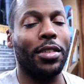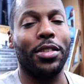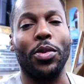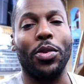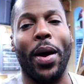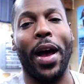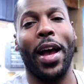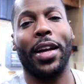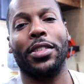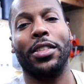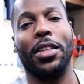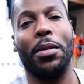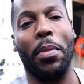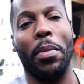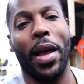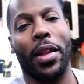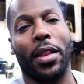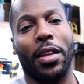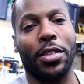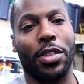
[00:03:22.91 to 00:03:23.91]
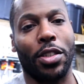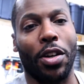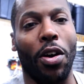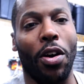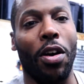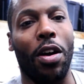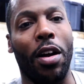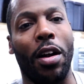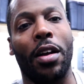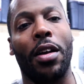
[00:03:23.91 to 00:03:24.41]
to actually make this
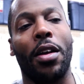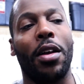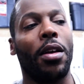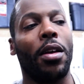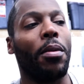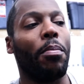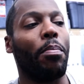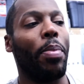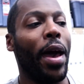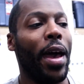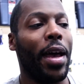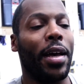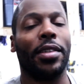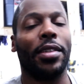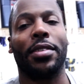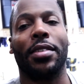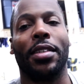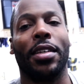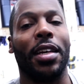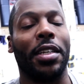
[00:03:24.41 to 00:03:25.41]
car pass